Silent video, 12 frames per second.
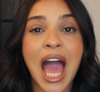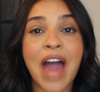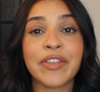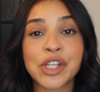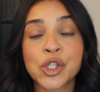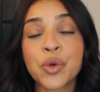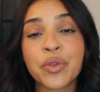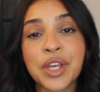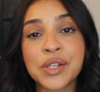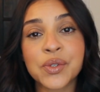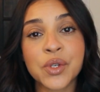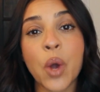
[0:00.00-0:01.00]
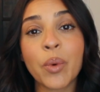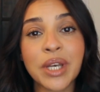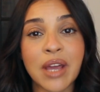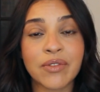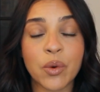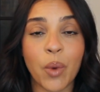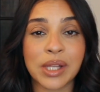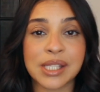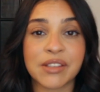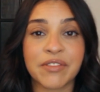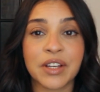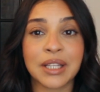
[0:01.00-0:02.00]
And the truth is, no one ever wants
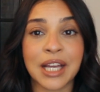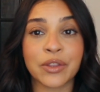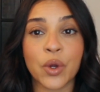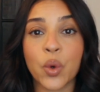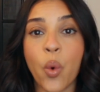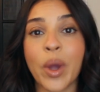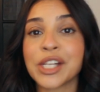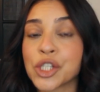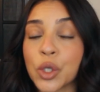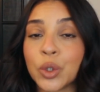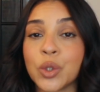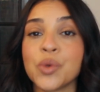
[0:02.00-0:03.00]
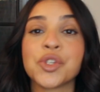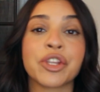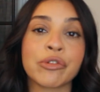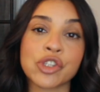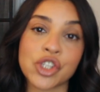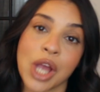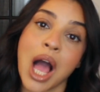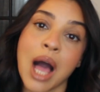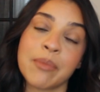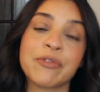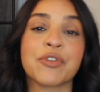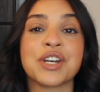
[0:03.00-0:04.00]
to feel like they're going to lose their
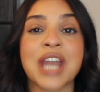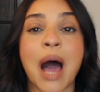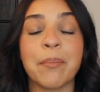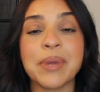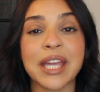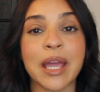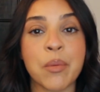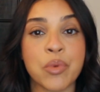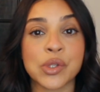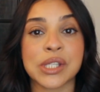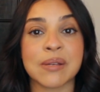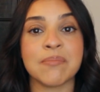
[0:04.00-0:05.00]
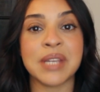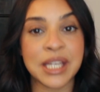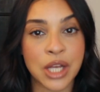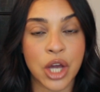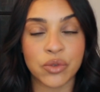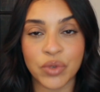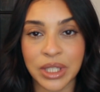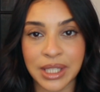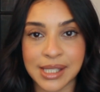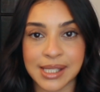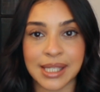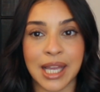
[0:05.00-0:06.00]
job for not being able to meet
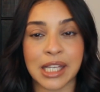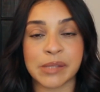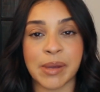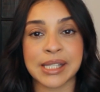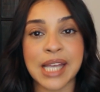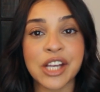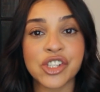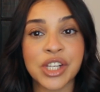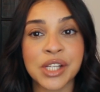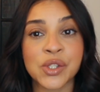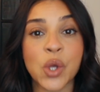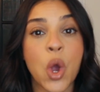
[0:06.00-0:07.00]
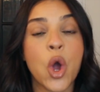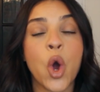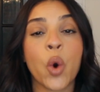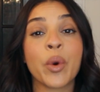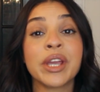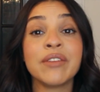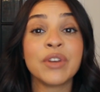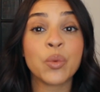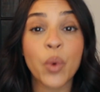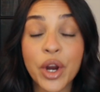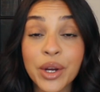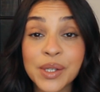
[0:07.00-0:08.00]
unrealistic expectations, or even
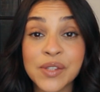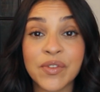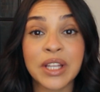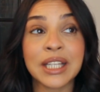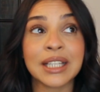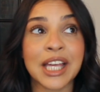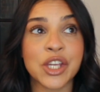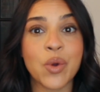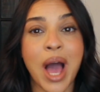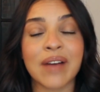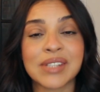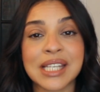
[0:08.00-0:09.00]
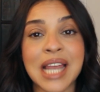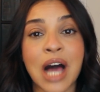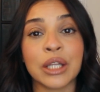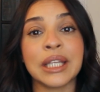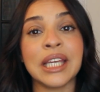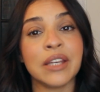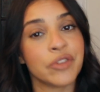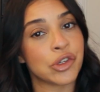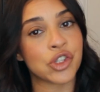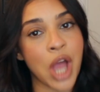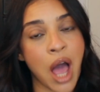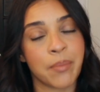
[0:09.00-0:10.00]
worse, feeling like you have to now leave your
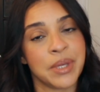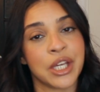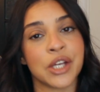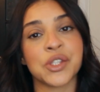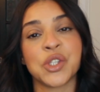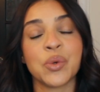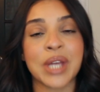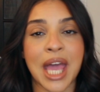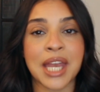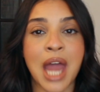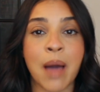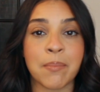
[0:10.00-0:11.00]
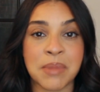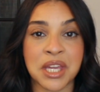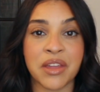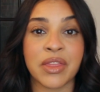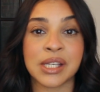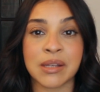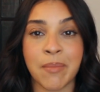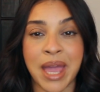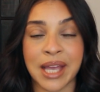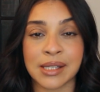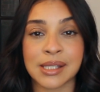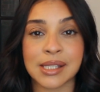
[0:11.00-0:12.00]
job because you cannot meet the
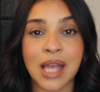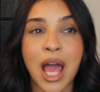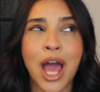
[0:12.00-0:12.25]
demands.